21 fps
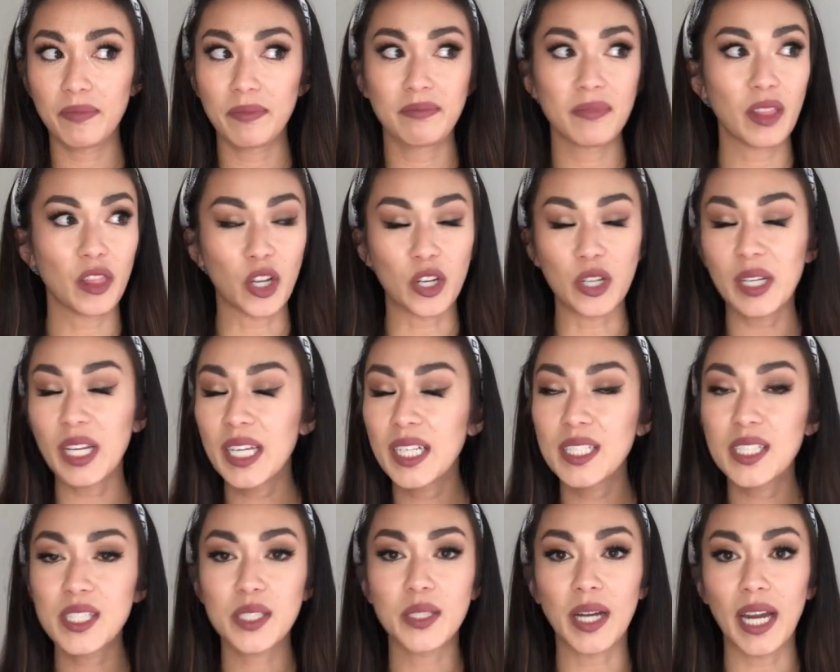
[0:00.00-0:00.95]
Learning
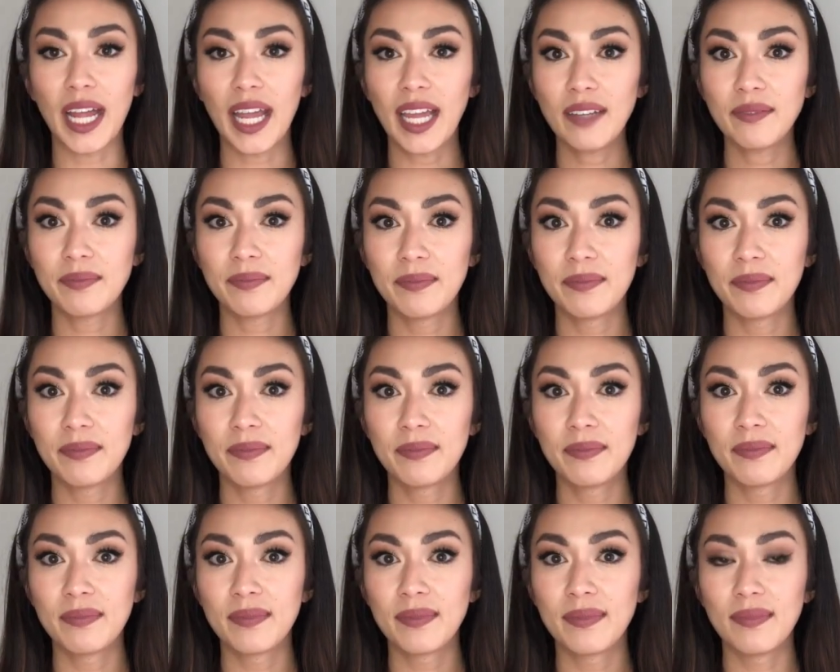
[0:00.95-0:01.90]
is great.
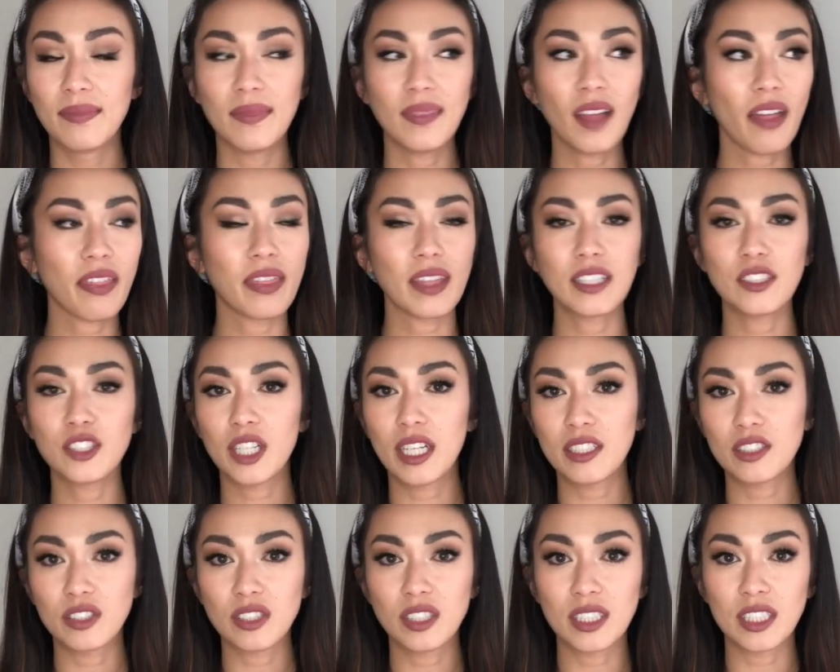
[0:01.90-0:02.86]
Nothing
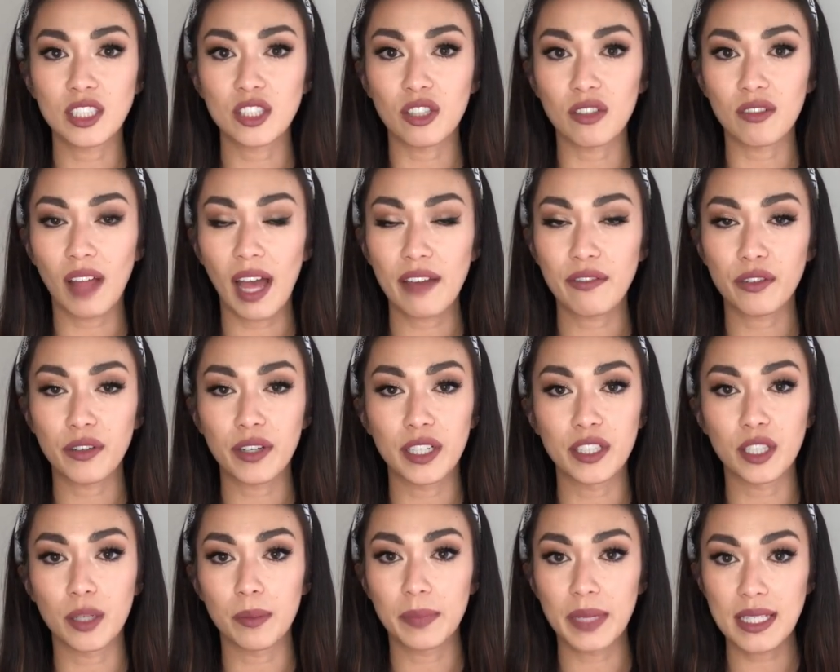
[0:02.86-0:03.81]
changes in your life or in
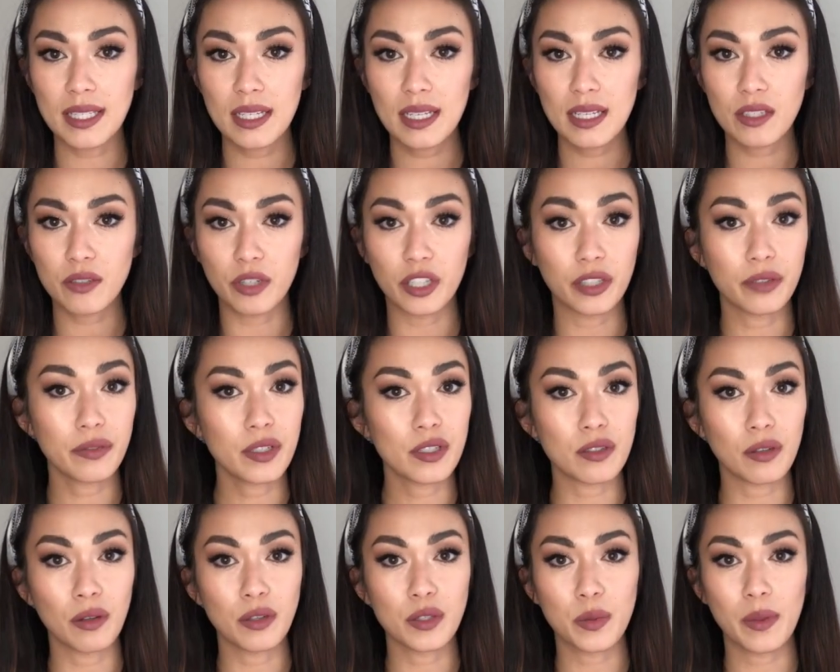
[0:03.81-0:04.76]
your business or your
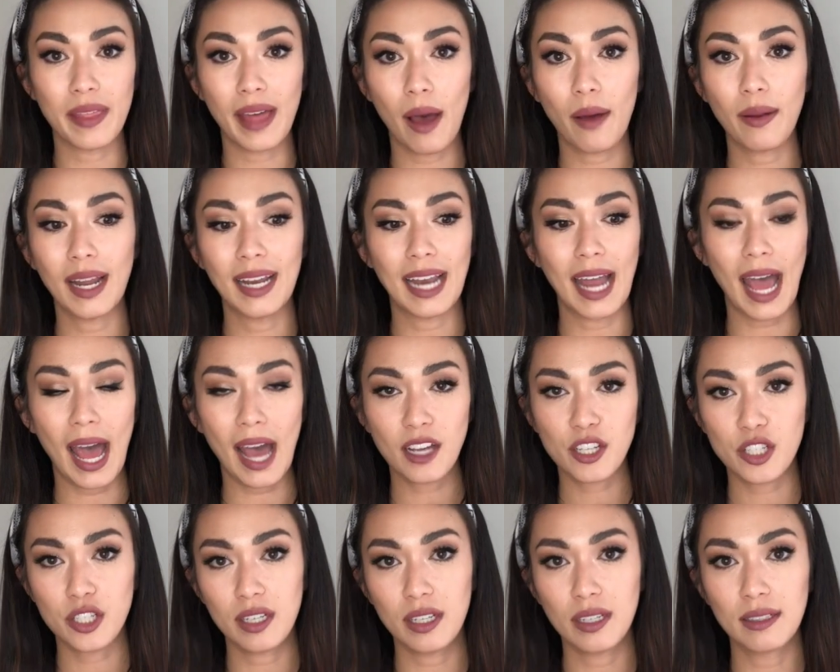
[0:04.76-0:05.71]
results without an
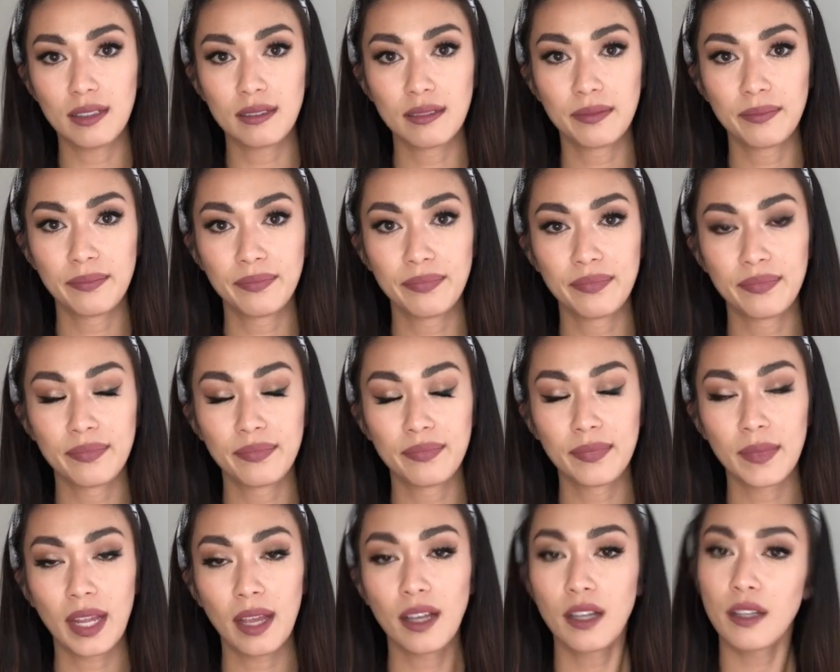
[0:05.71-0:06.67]
action.
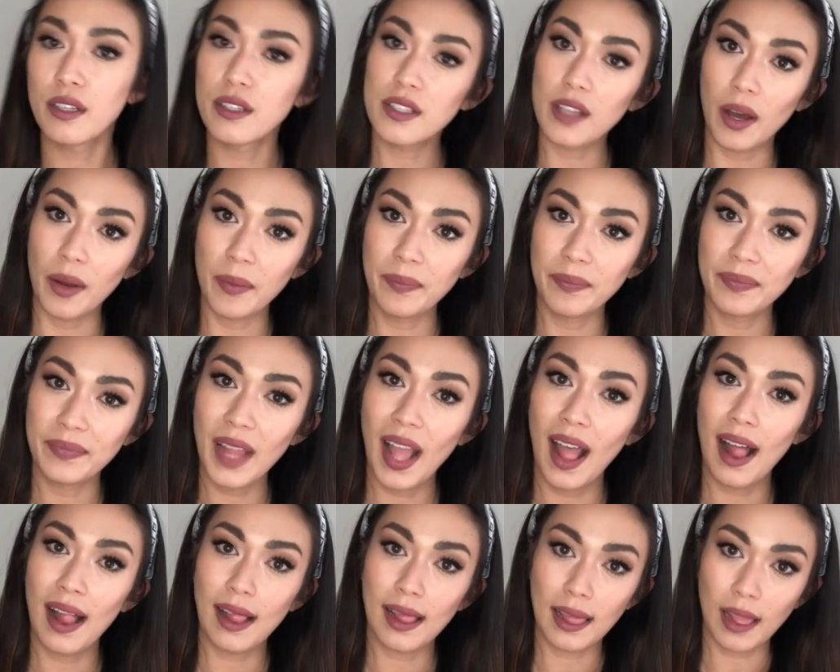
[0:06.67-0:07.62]
So
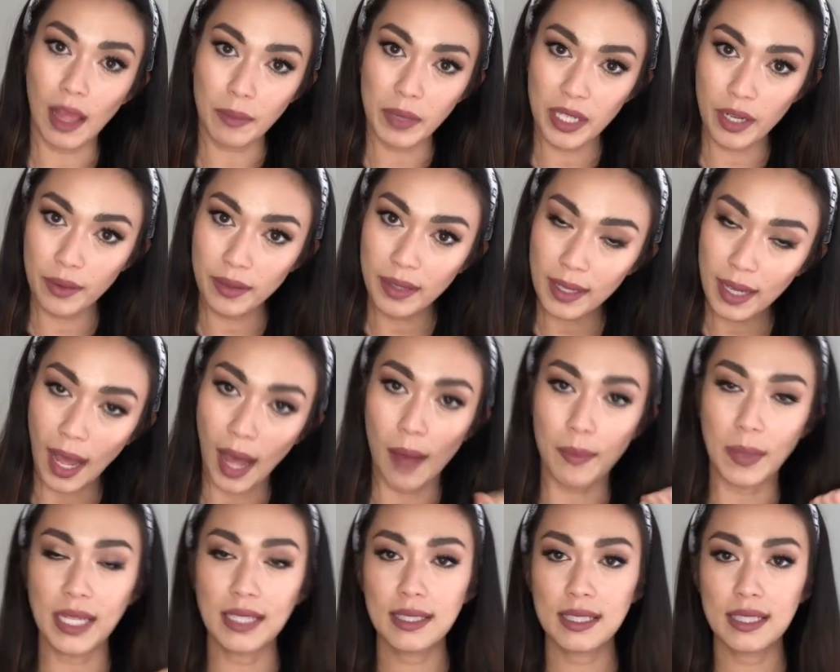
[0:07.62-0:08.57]
let me know in the
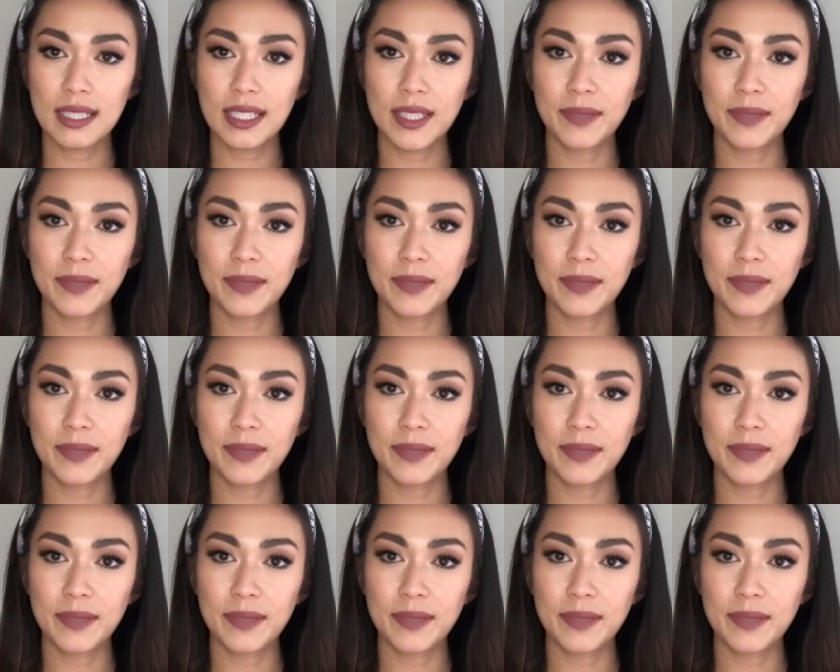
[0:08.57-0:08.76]
comments.